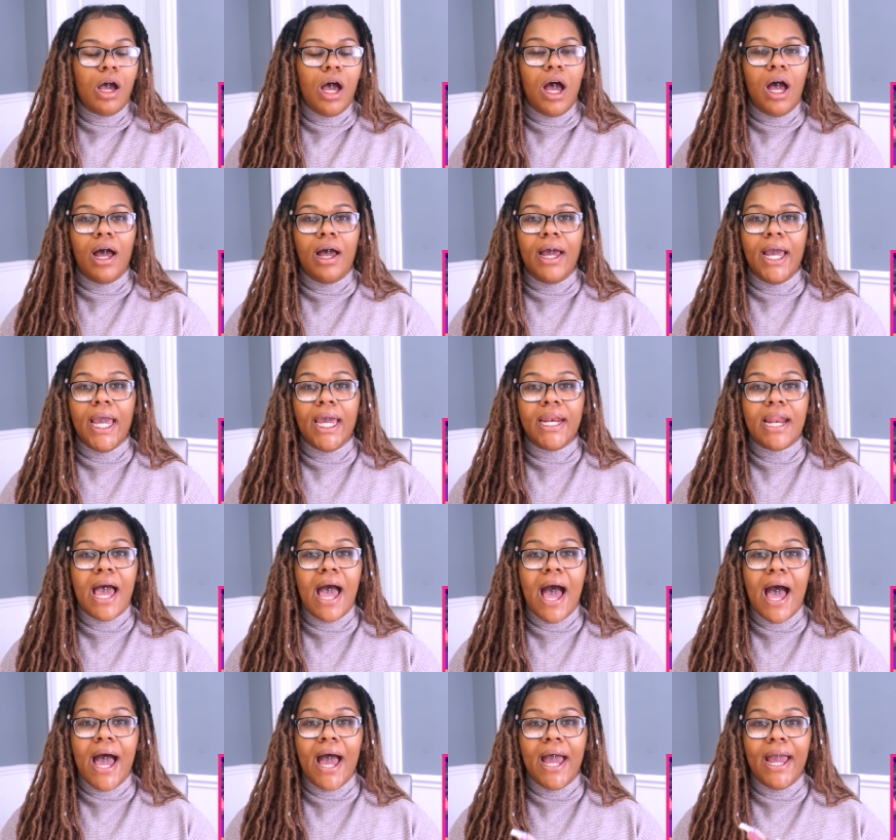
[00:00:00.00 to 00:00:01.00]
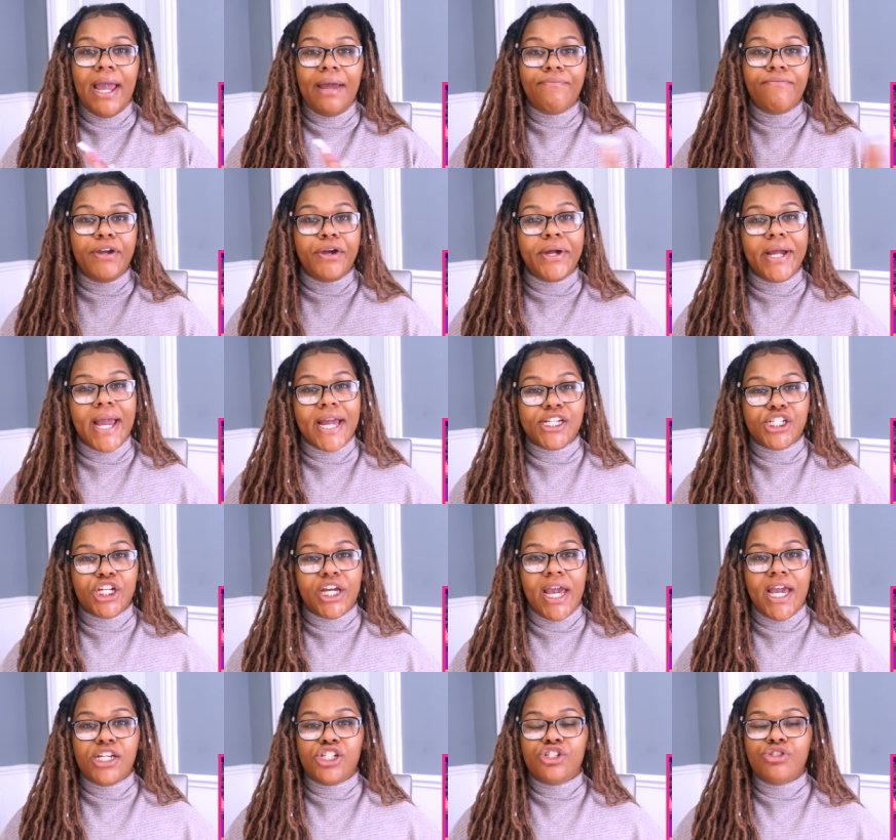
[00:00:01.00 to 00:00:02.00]
uh, and I am very
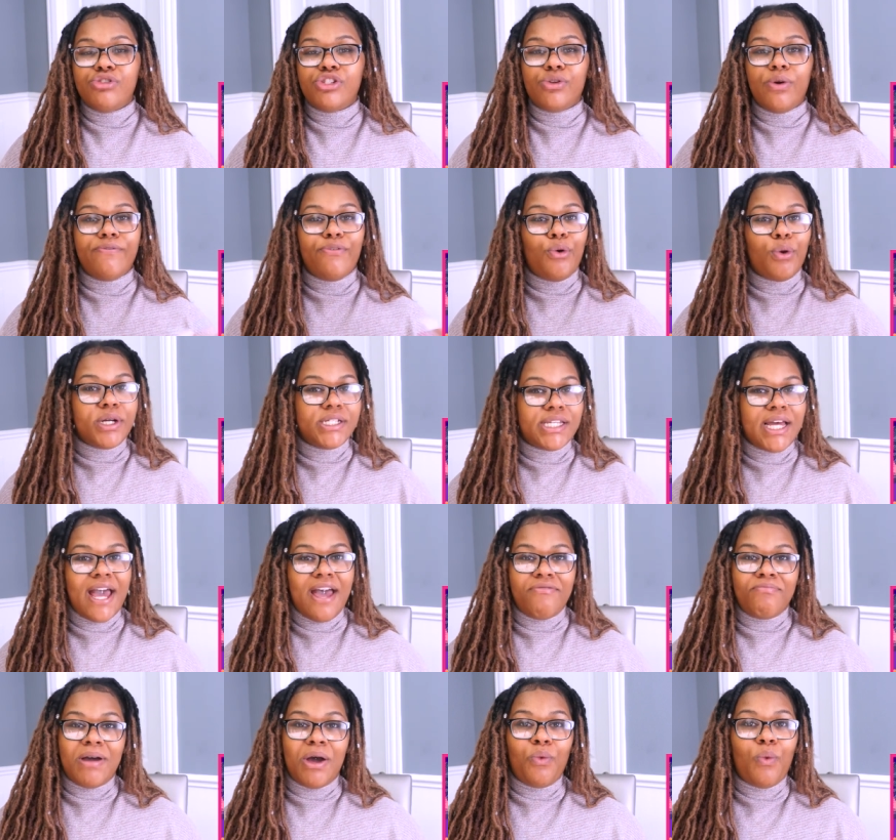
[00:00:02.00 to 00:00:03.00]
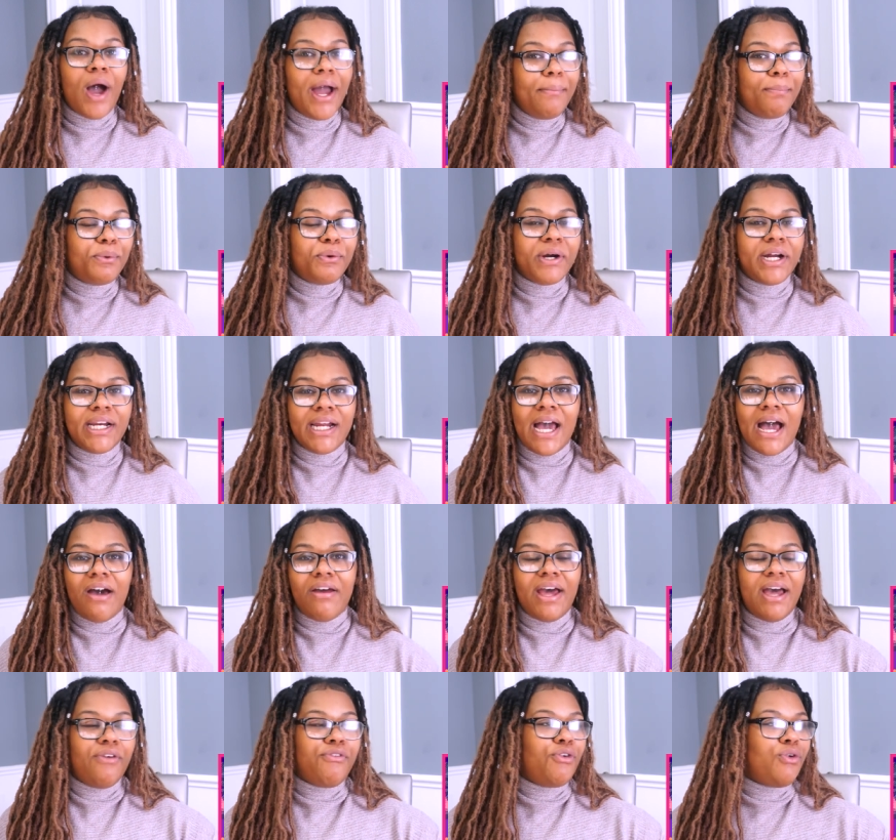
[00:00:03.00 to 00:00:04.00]
educational, so of course I have my whiteboard out,